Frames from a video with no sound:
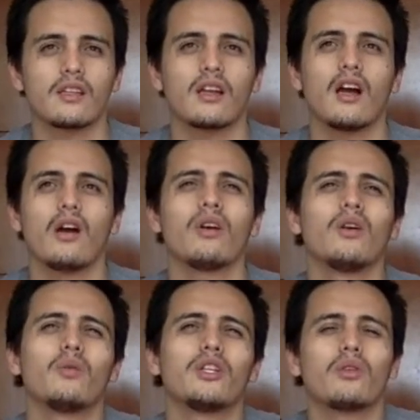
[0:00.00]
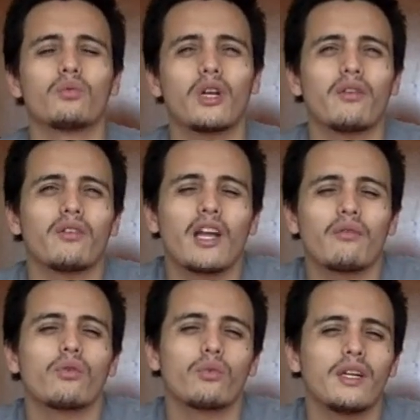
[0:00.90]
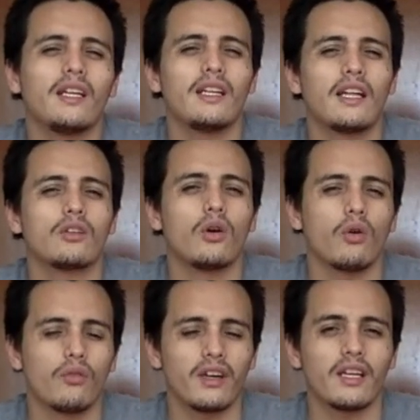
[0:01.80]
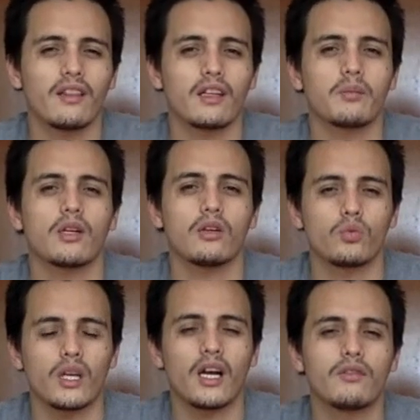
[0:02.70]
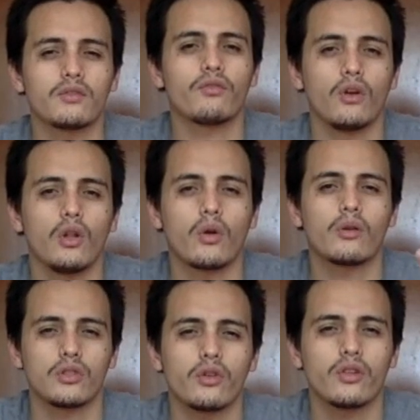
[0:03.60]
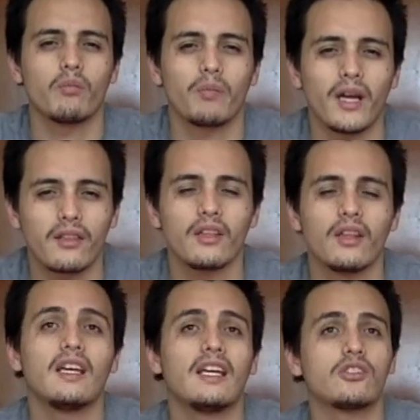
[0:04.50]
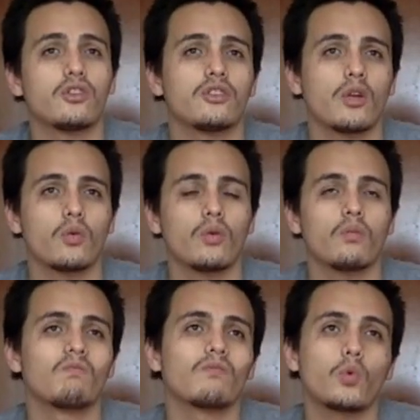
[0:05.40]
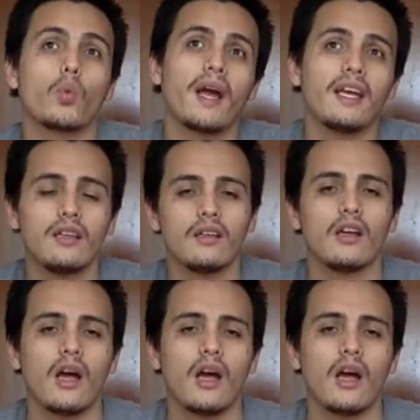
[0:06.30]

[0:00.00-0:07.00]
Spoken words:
and how we don't never really let go of anything, because we have to follow a certain path in a certain way.